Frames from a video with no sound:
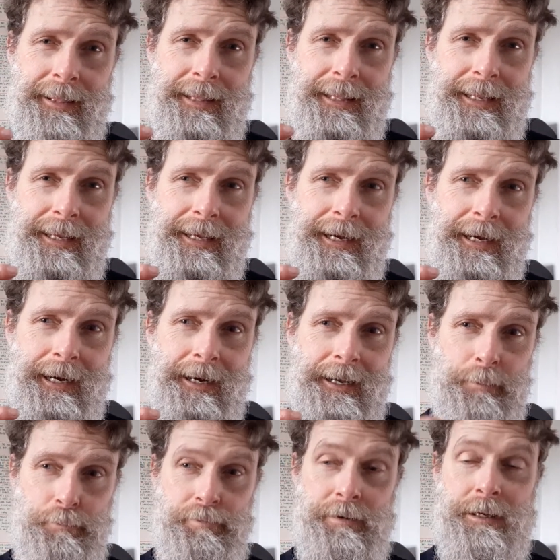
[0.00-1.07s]
it,
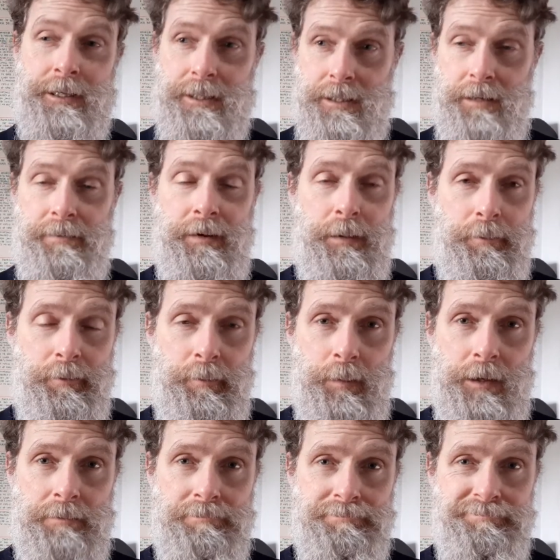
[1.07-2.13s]
it brings stuff up for
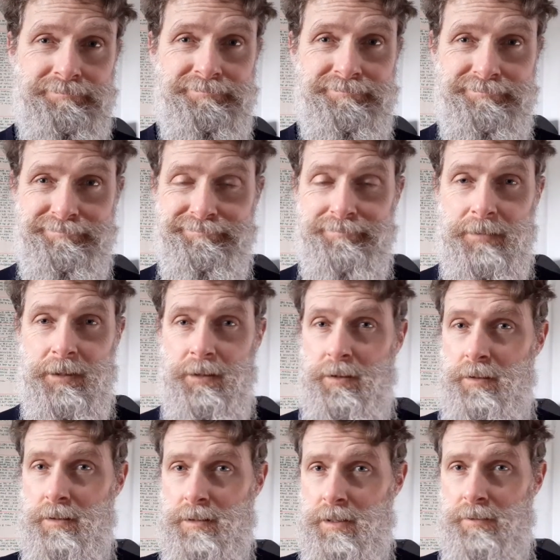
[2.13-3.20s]
me. You
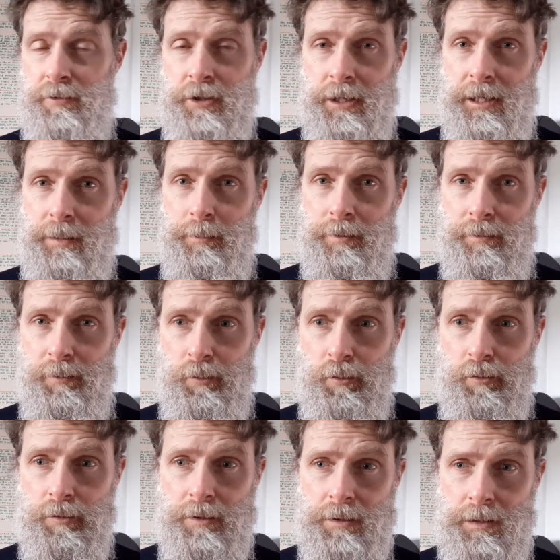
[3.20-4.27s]
know, as I've shared
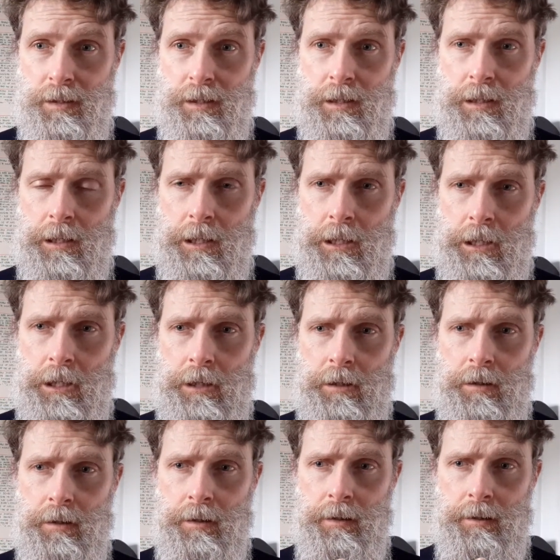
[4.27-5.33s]
before, it's like,
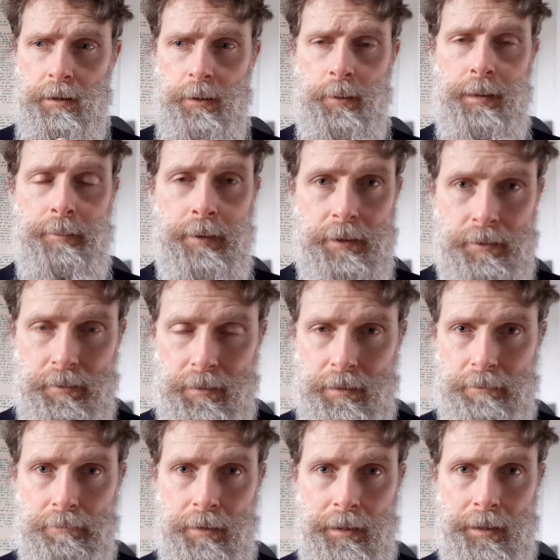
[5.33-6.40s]
you know, am I doing
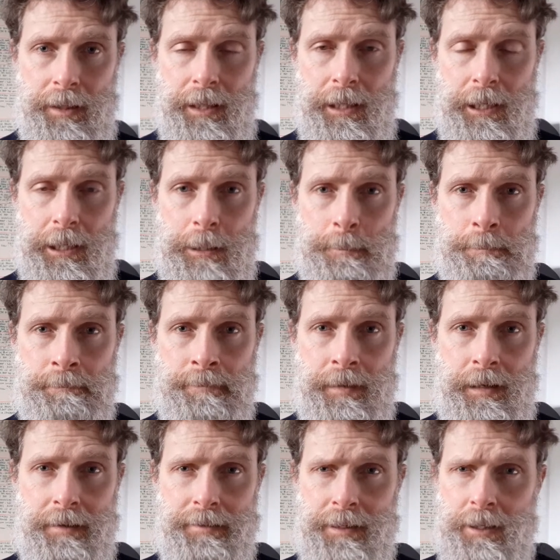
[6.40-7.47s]
the right thing?
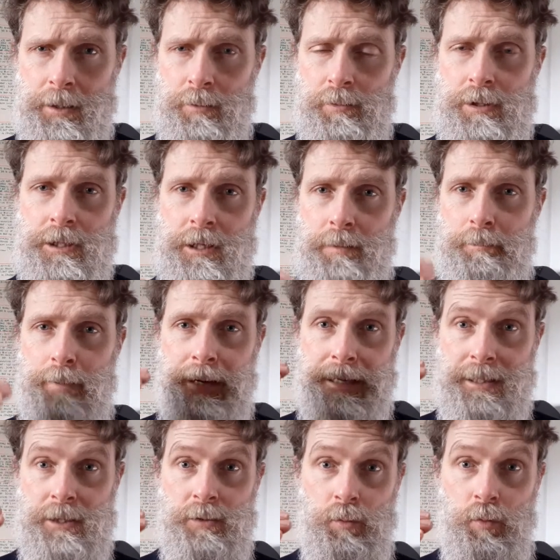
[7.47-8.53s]
And then I always come
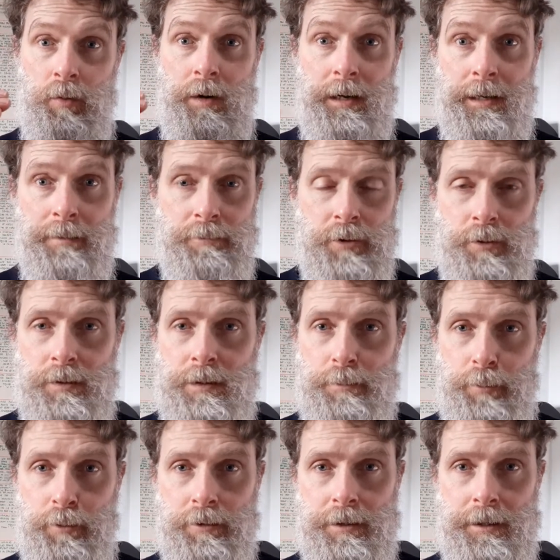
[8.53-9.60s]
back to why I'm doing the
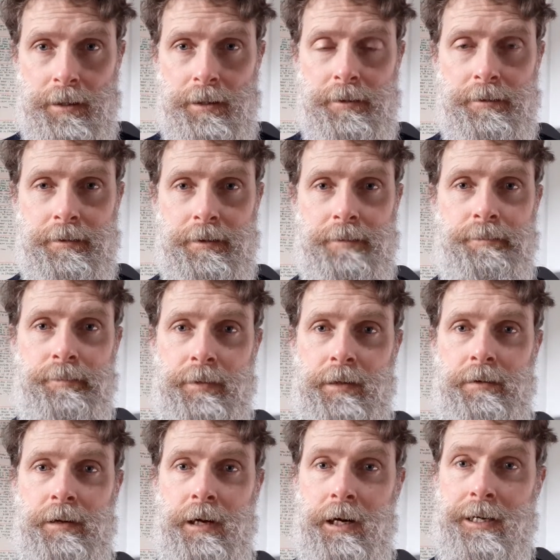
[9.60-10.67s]
podcast. You
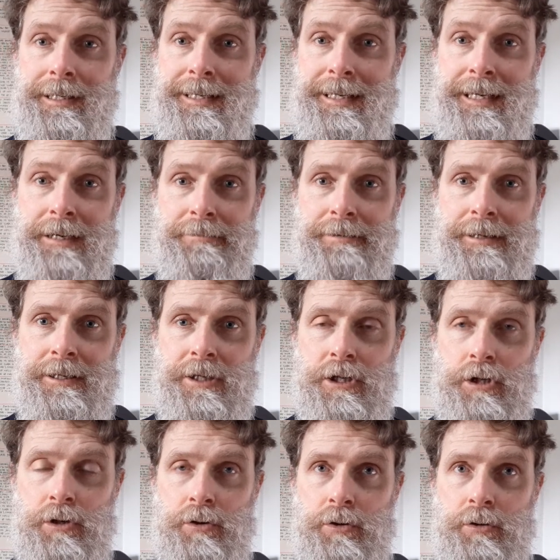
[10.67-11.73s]
know, the idea is
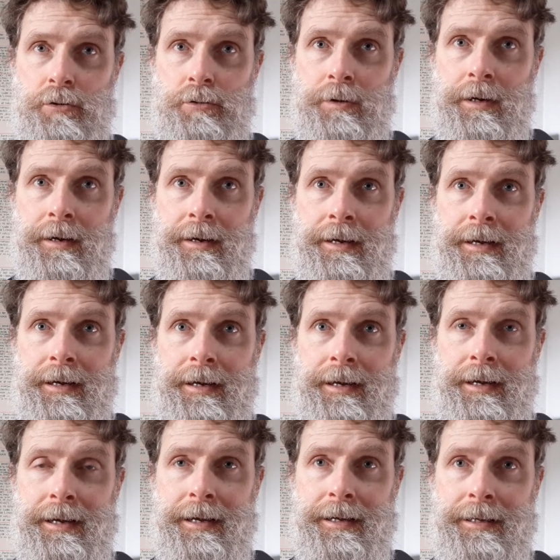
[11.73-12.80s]
to,
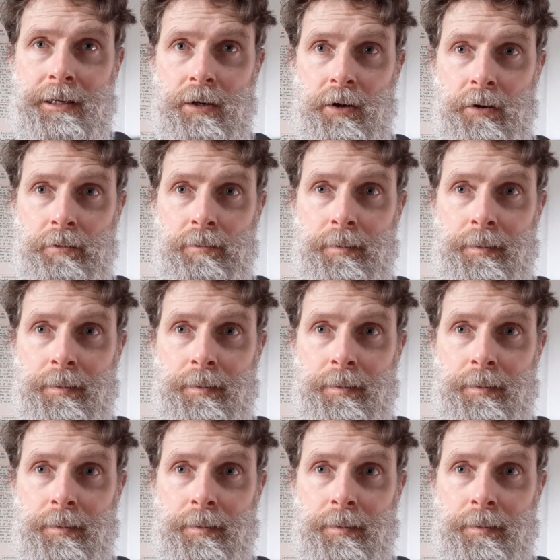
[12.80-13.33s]
you know,